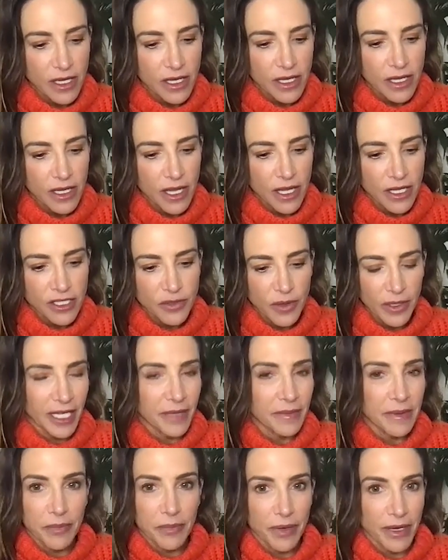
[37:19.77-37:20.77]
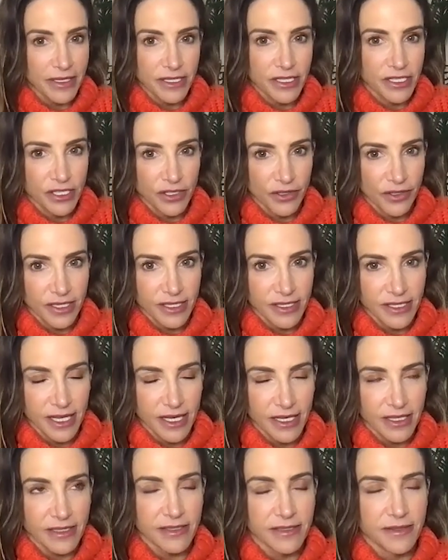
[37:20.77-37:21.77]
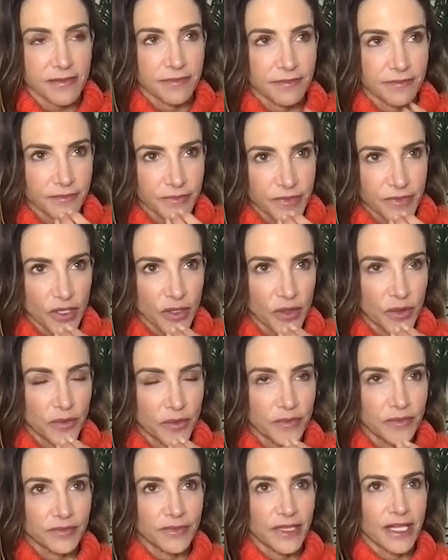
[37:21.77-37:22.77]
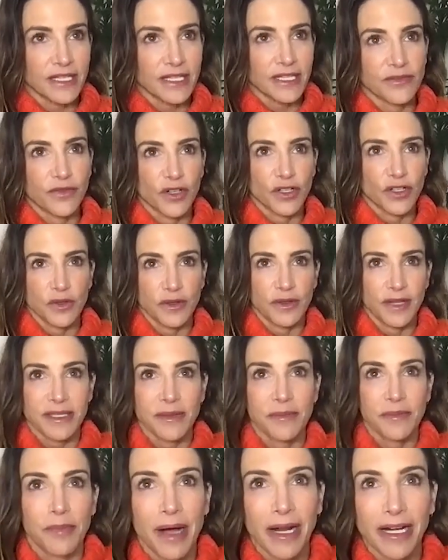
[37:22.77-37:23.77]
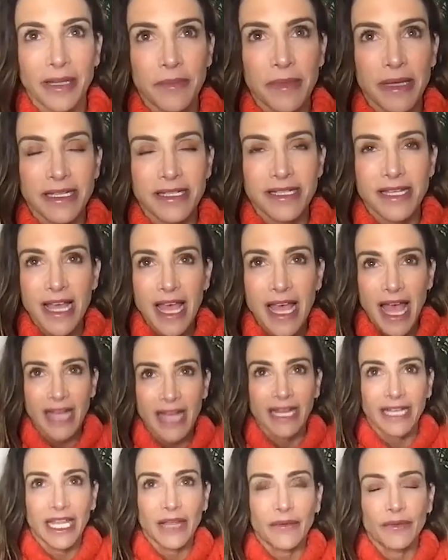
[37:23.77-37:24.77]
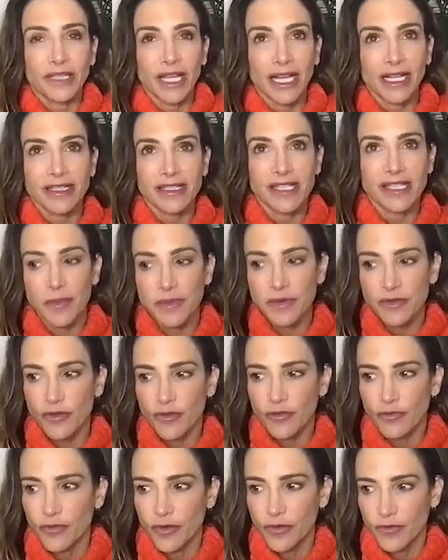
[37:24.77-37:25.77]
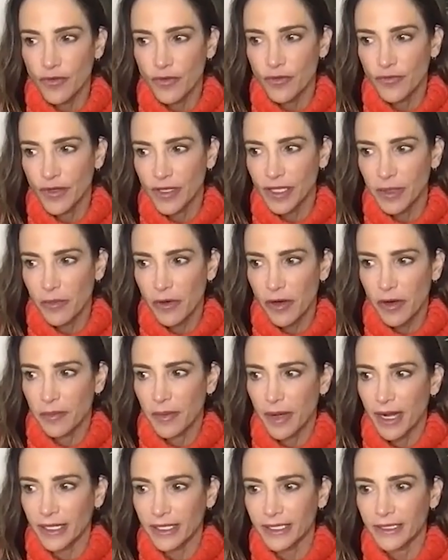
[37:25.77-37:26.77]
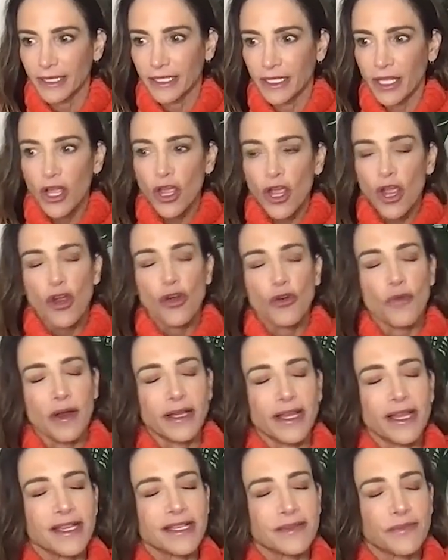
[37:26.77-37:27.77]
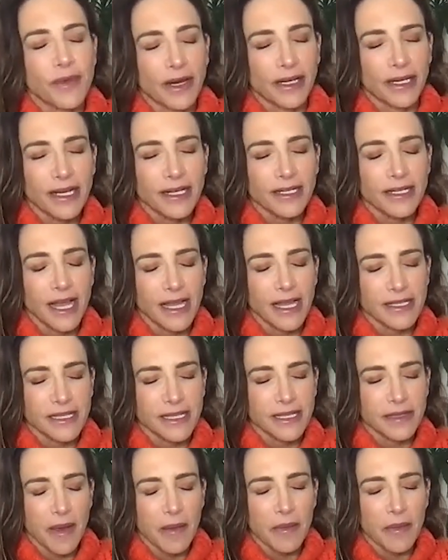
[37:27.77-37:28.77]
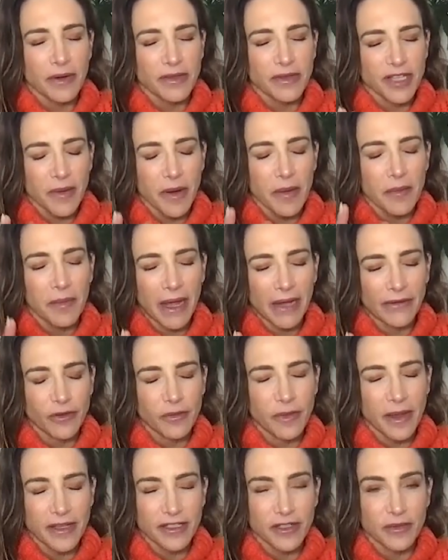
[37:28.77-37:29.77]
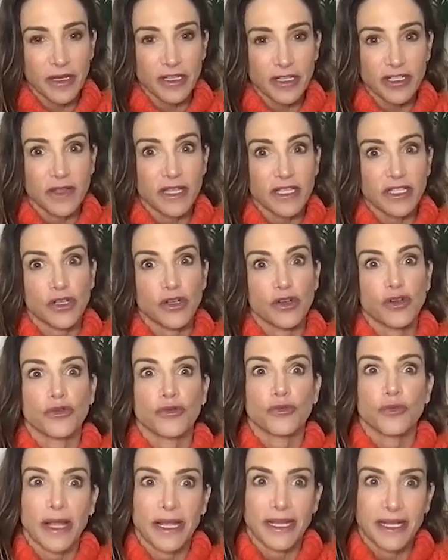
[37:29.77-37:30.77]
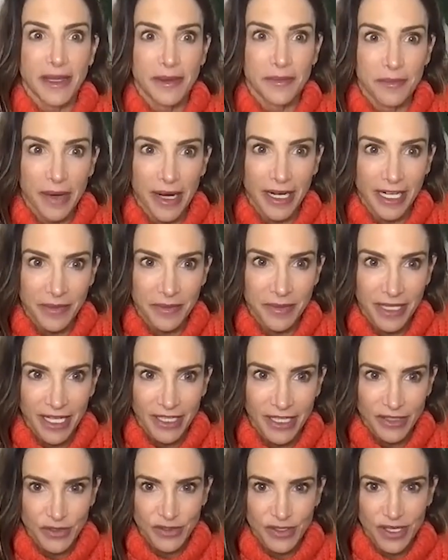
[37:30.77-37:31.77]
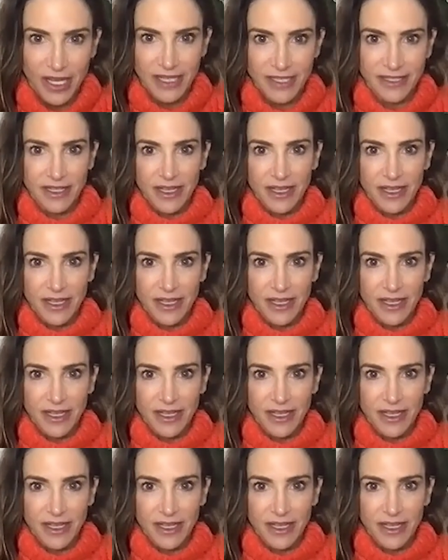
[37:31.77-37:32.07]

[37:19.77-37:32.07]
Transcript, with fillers: and so I can be present during sex? So that's the first one. That's embodiment. And I give a lot of tips for, for feeling more embodied, like recognizing. Remember, I was talking about mindful masturbation. That's a great embodiment exercise